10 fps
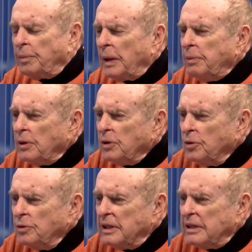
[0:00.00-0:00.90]
For people
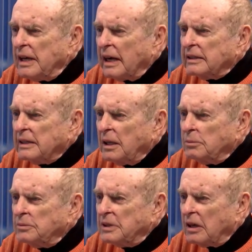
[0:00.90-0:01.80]
who did not
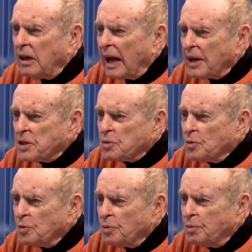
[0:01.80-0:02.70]
come to class
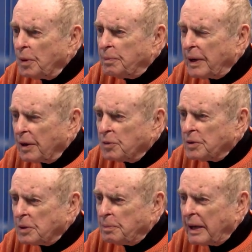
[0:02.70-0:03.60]

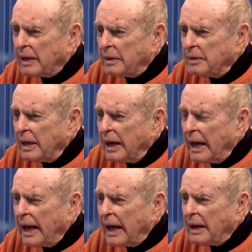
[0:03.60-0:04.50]
prepared with a pen and,
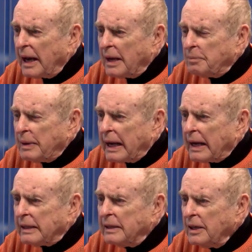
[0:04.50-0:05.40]
and, and
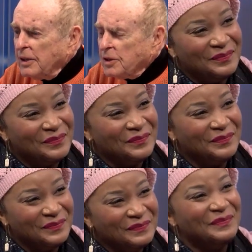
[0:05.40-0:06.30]
pad to
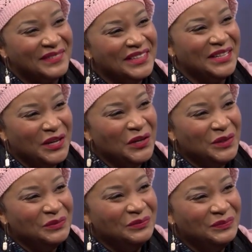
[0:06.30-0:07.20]
write down that
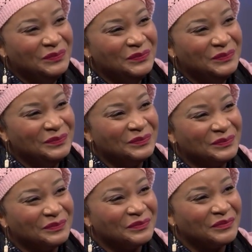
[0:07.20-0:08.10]
schedule, can they
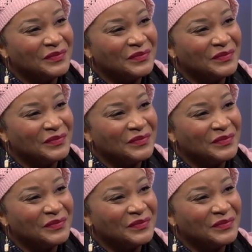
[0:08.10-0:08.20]
get it